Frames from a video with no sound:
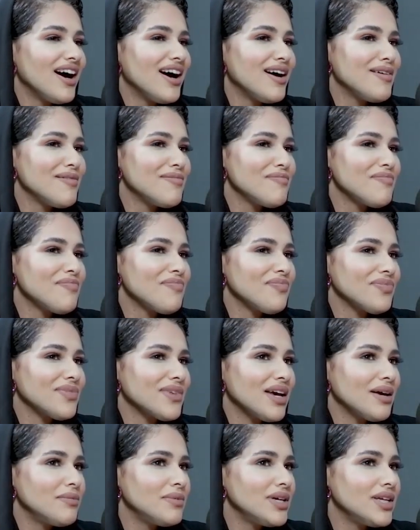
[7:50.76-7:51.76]

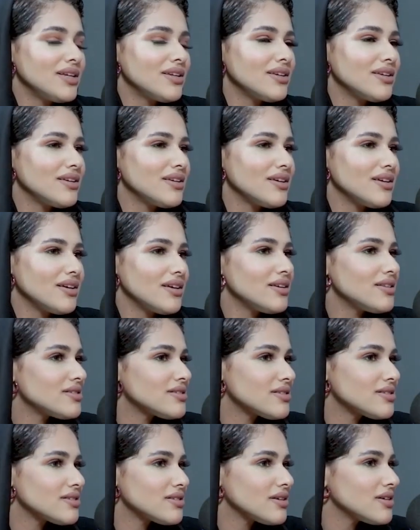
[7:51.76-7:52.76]
I mean,
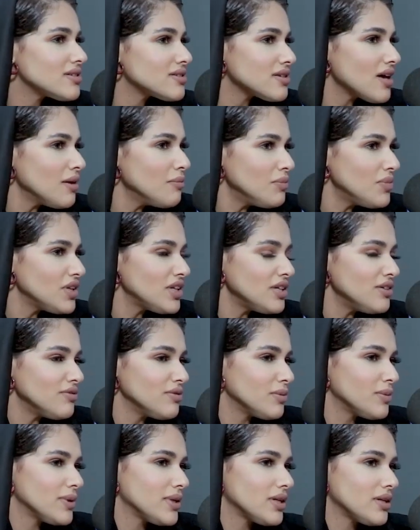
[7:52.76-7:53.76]
it's
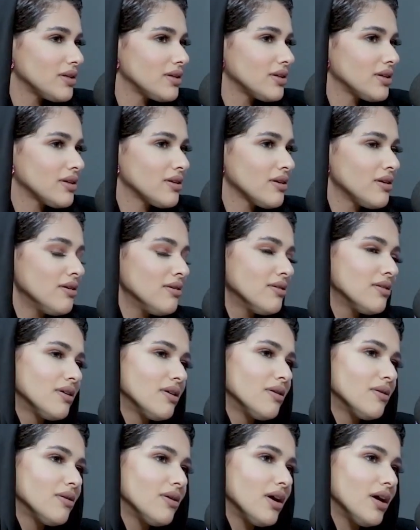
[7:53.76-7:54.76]
unbelievable, you know.
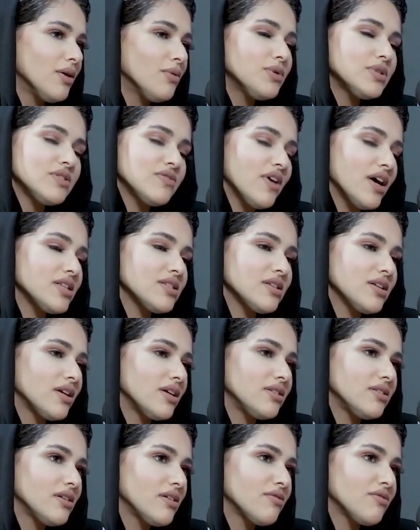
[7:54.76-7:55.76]
It was
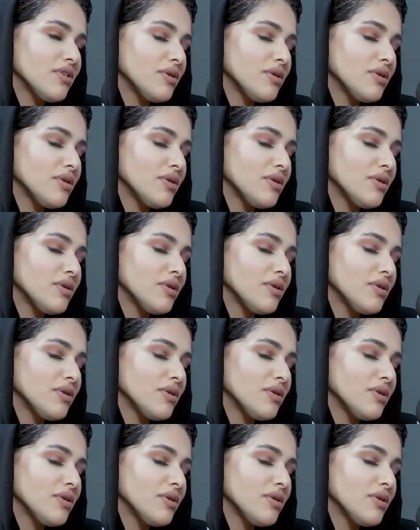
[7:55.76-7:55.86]
fascinating.